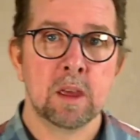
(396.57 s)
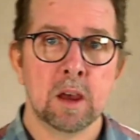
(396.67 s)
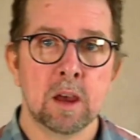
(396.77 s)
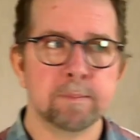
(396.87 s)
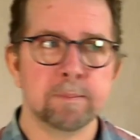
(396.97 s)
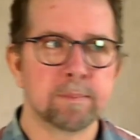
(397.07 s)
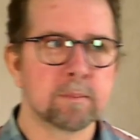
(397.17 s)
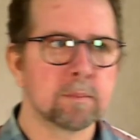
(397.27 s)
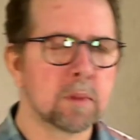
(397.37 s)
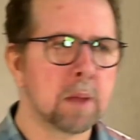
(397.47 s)

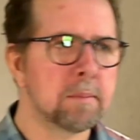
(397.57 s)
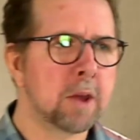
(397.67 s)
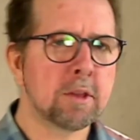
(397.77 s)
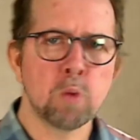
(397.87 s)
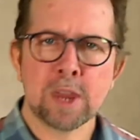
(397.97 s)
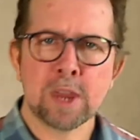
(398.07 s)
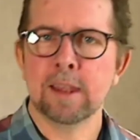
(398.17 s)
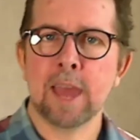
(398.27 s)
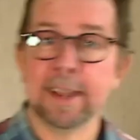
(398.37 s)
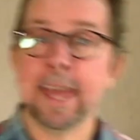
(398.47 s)
I used to work
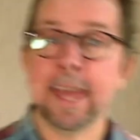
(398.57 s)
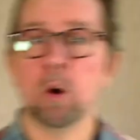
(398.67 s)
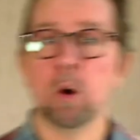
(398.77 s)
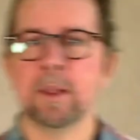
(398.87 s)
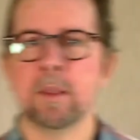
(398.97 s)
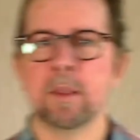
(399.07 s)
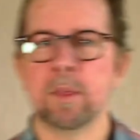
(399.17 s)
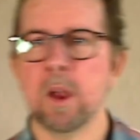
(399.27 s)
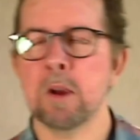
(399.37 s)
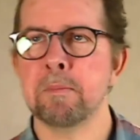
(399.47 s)
at Lego, and
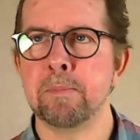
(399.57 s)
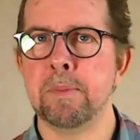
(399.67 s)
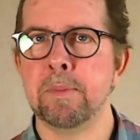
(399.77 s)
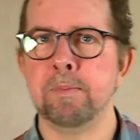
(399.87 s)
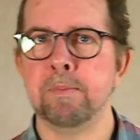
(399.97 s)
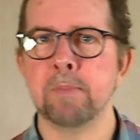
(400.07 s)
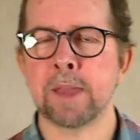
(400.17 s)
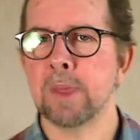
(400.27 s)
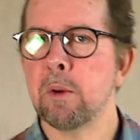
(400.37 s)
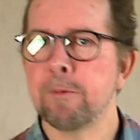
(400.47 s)

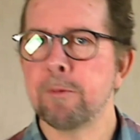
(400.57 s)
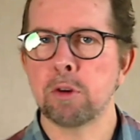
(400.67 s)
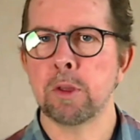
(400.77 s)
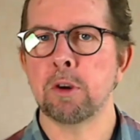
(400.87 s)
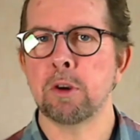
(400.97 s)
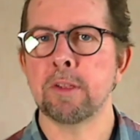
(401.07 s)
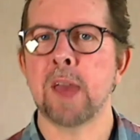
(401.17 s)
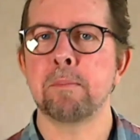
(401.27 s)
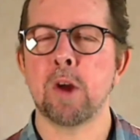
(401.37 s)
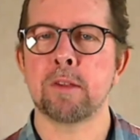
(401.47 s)
they refer to their design
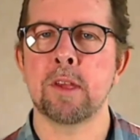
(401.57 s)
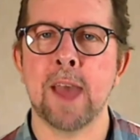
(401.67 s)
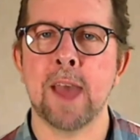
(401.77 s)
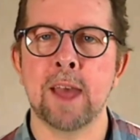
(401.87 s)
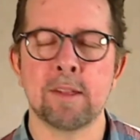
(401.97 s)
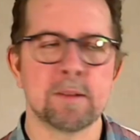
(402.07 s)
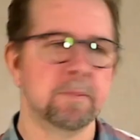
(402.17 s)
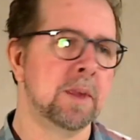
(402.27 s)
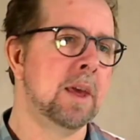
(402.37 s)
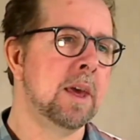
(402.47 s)
process as
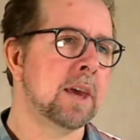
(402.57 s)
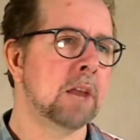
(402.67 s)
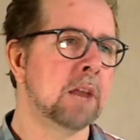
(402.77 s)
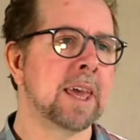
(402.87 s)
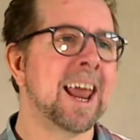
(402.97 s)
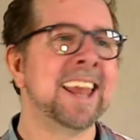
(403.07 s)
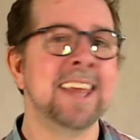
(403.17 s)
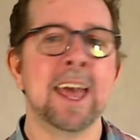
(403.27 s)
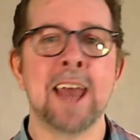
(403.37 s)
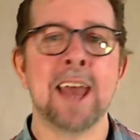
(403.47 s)
kind of like
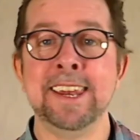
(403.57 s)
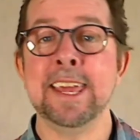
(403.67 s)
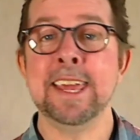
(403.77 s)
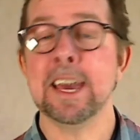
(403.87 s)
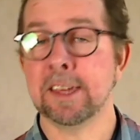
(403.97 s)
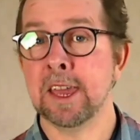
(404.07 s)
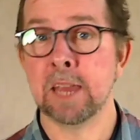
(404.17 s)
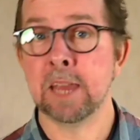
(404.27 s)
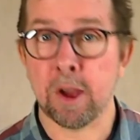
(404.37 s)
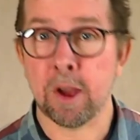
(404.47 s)
an idea
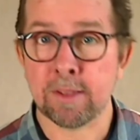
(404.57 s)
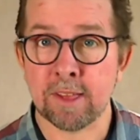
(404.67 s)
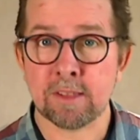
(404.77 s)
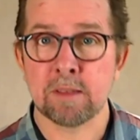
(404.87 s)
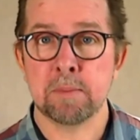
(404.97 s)
killing process.